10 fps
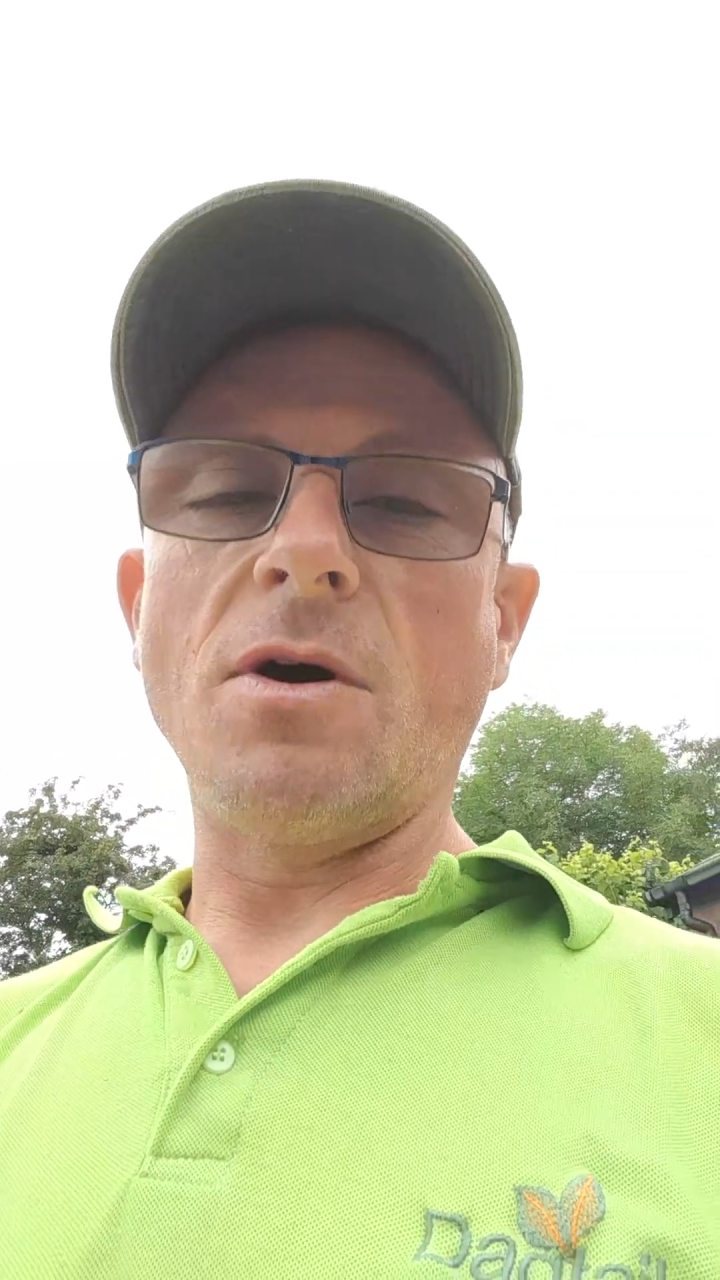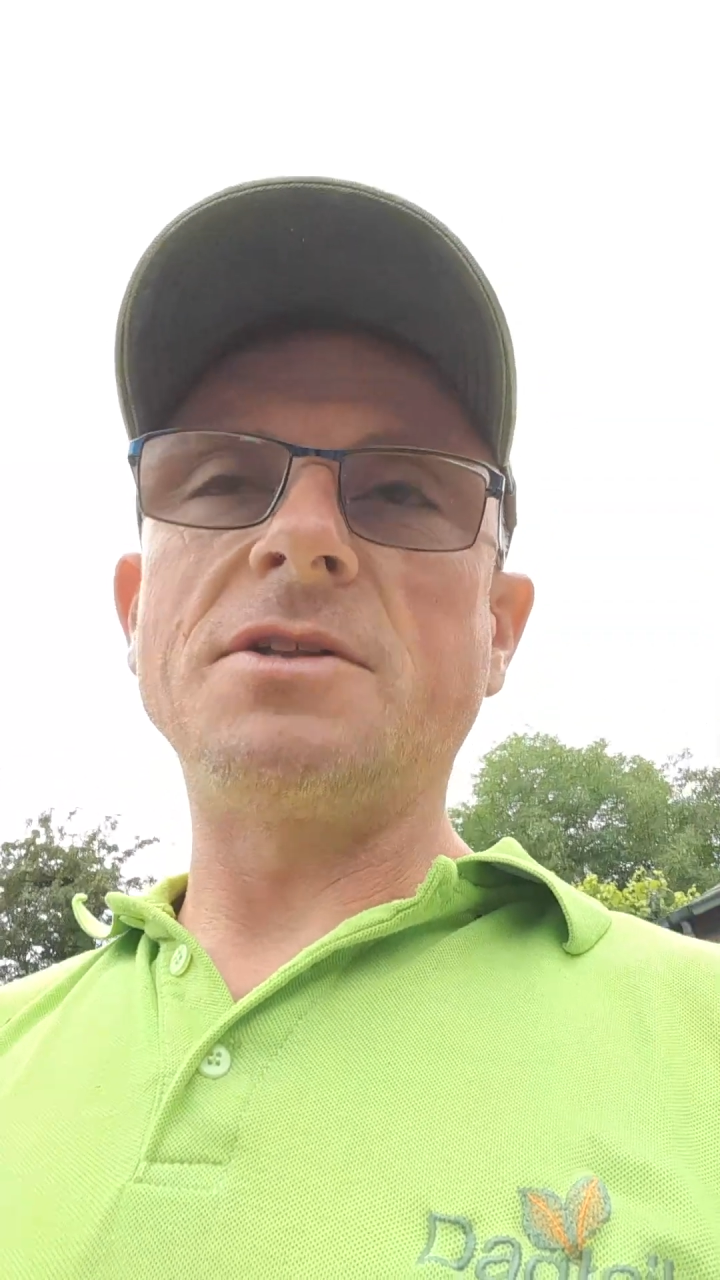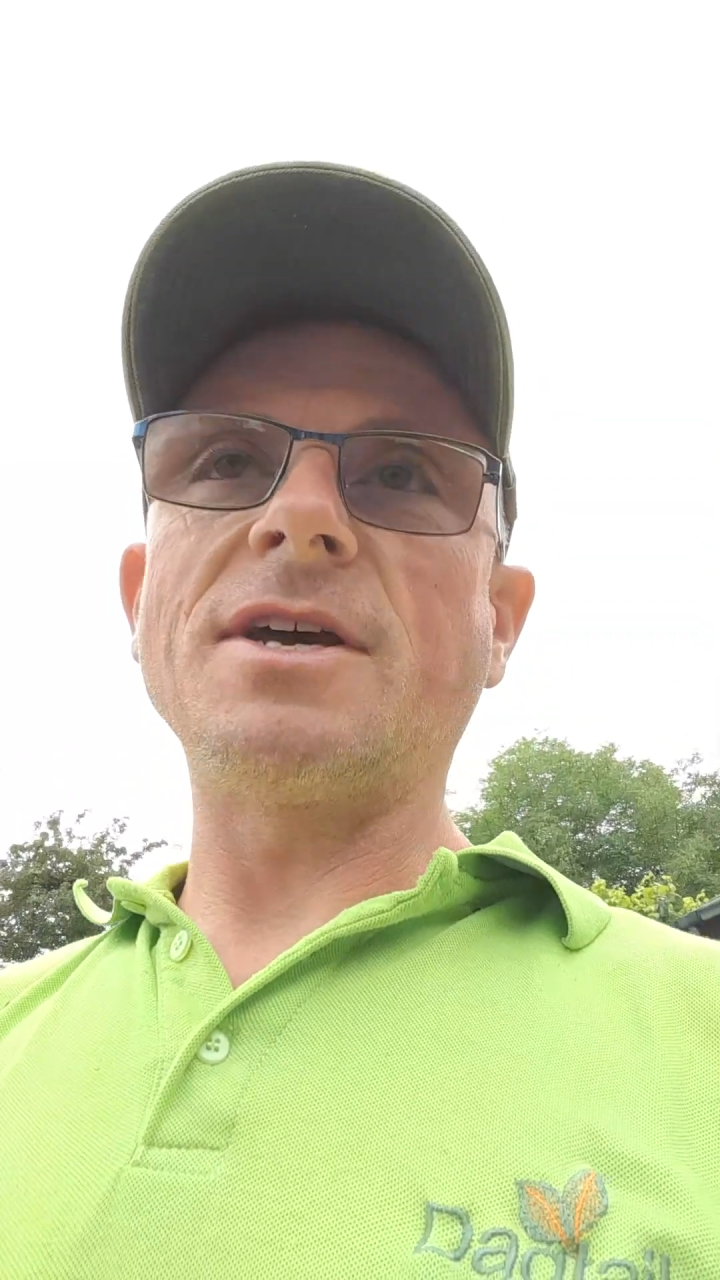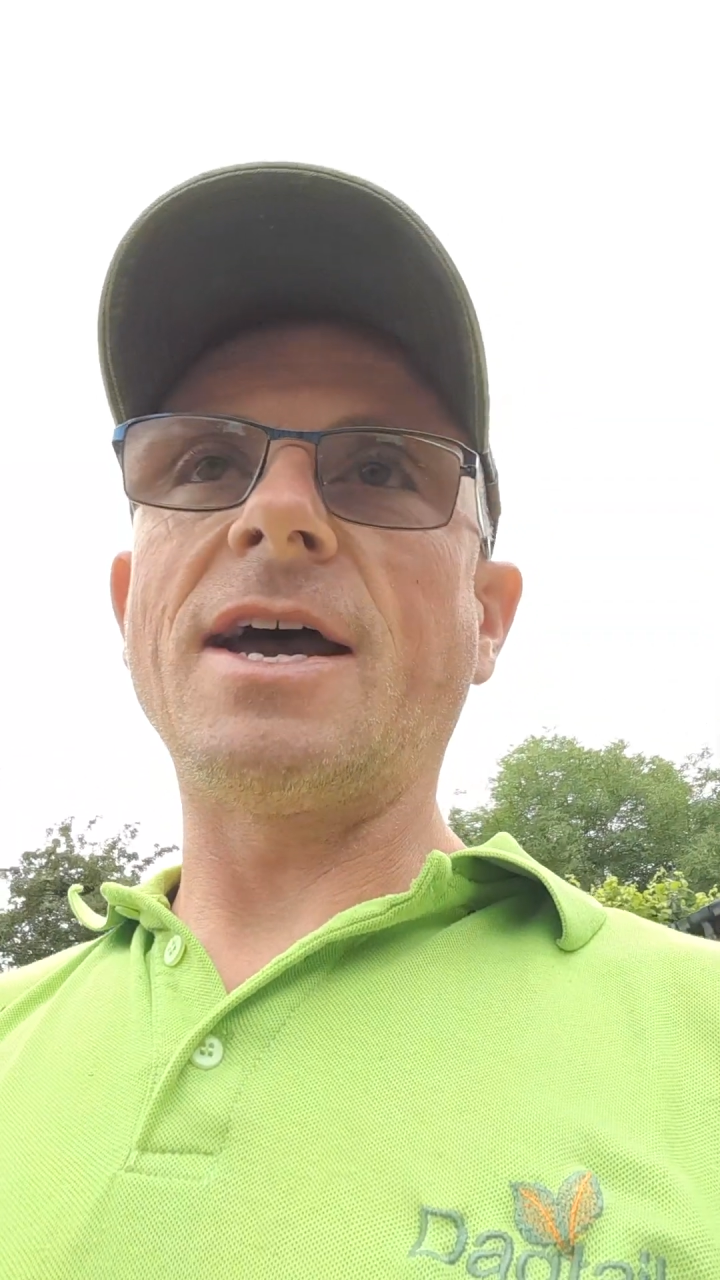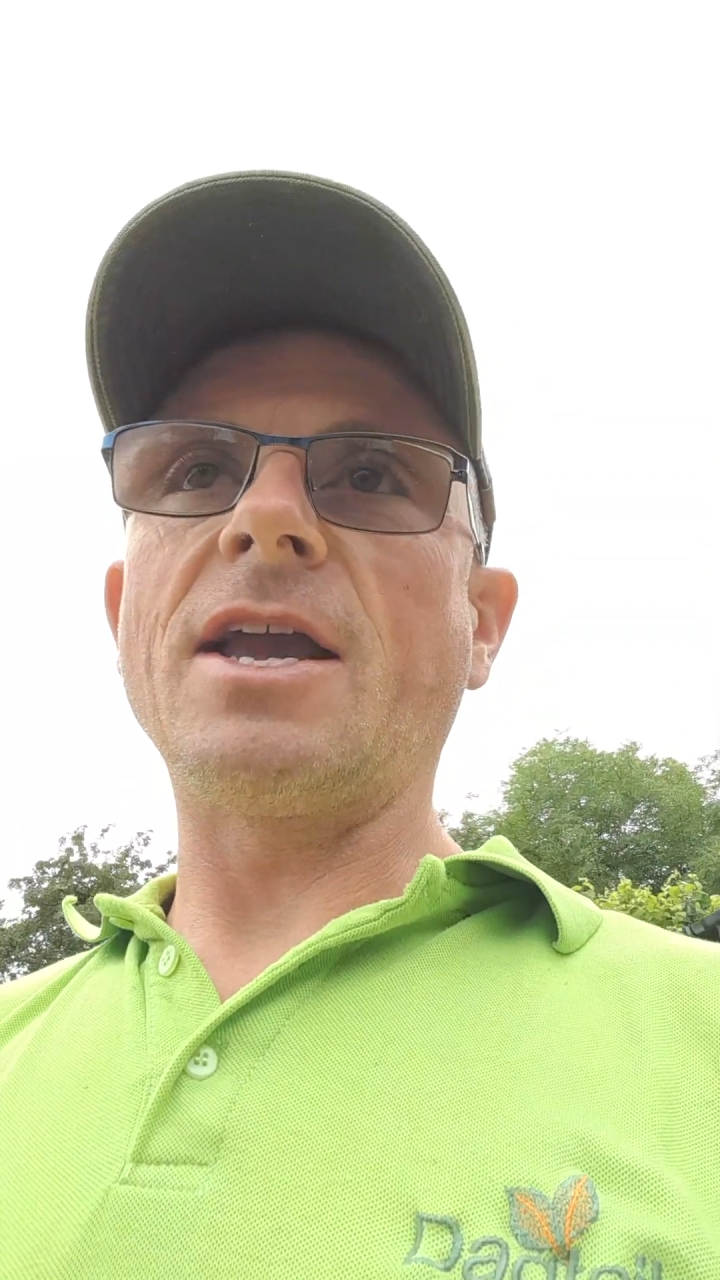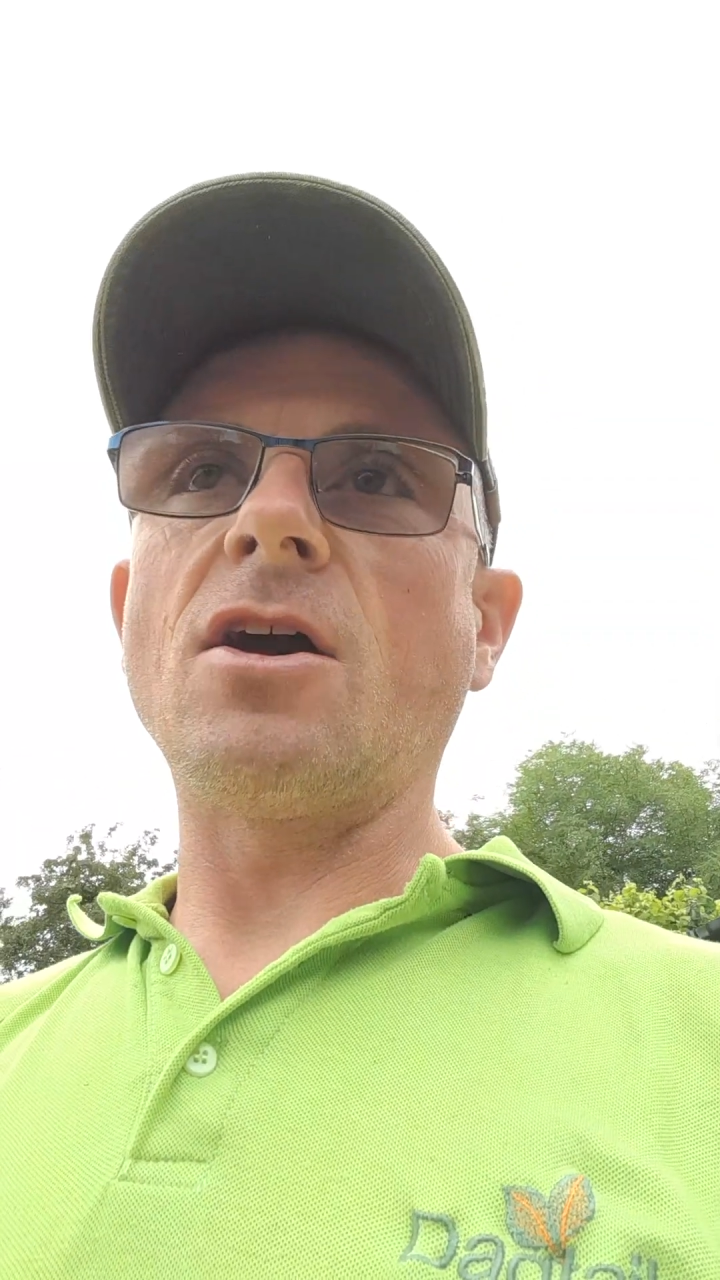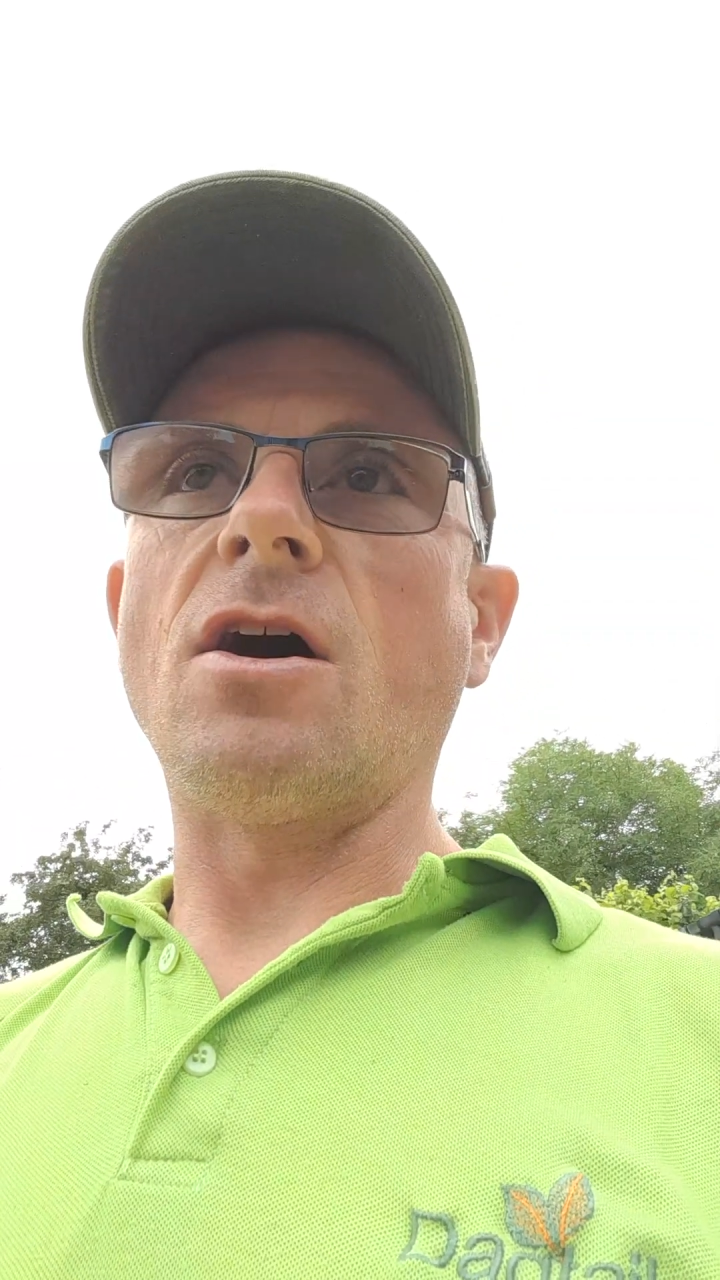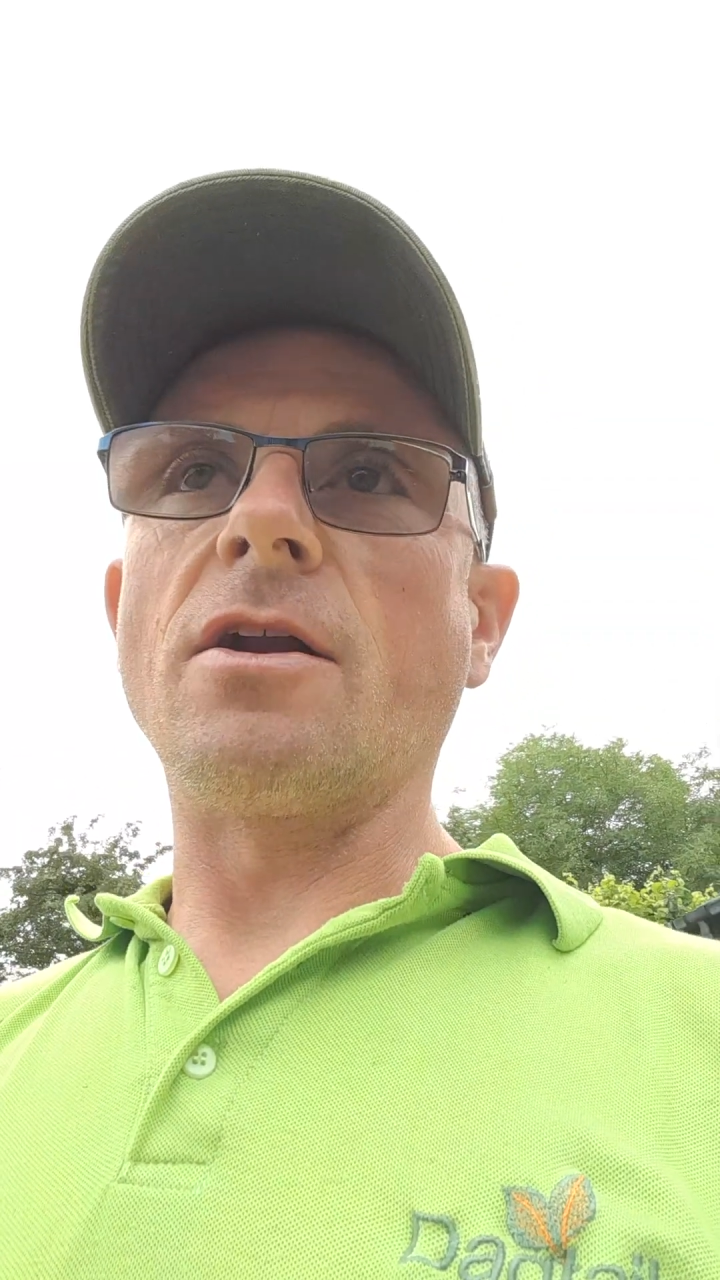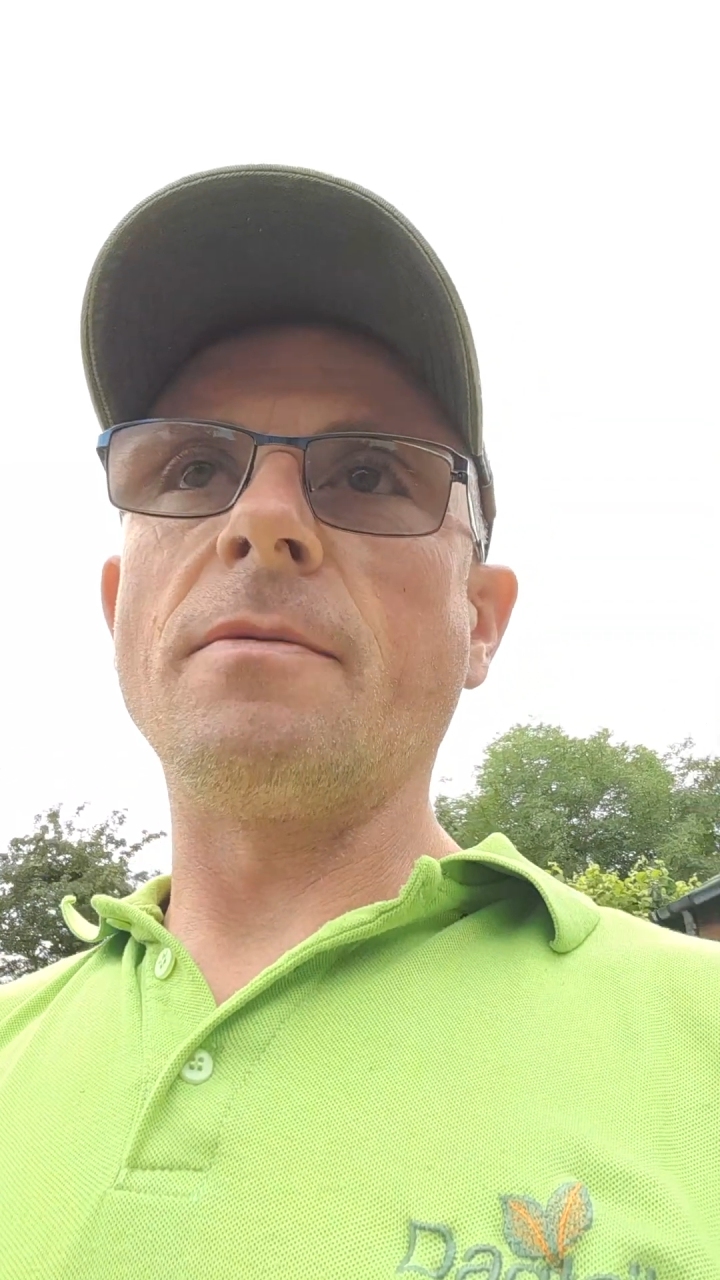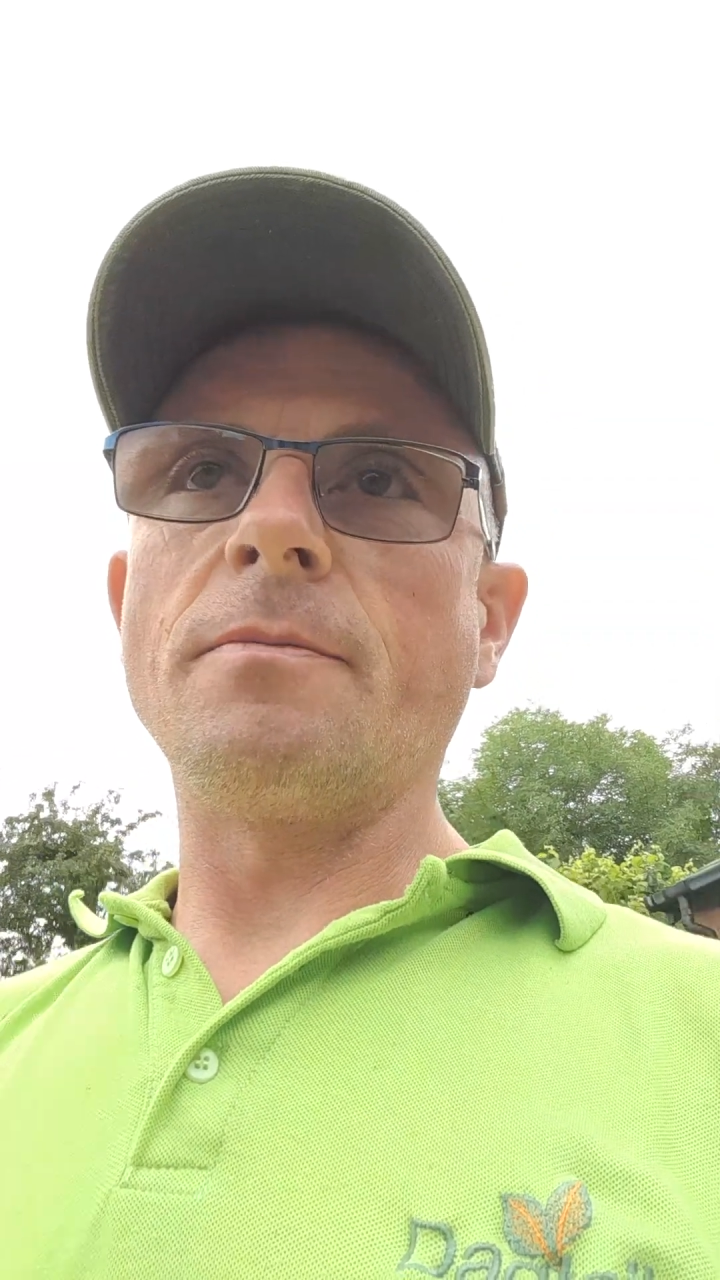I take on,